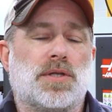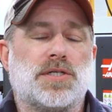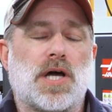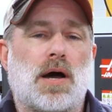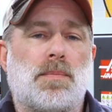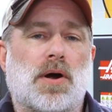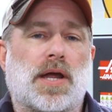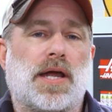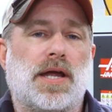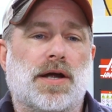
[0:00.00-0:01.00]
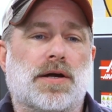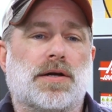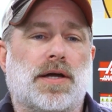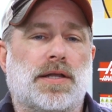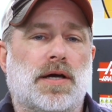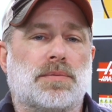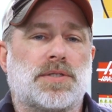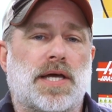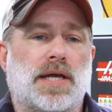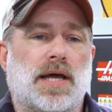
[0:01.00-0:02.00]
the job market here in the
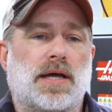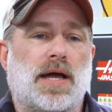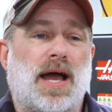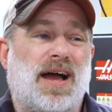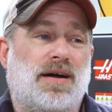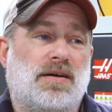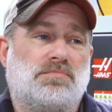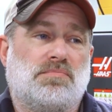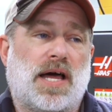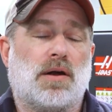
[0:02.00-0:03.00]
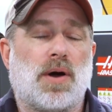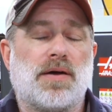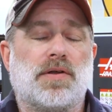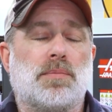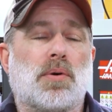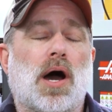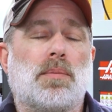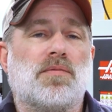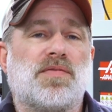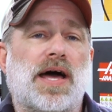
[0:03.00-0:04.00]
upstate, I don't have any
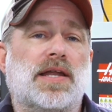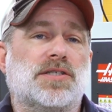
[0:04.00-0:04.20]
problem finding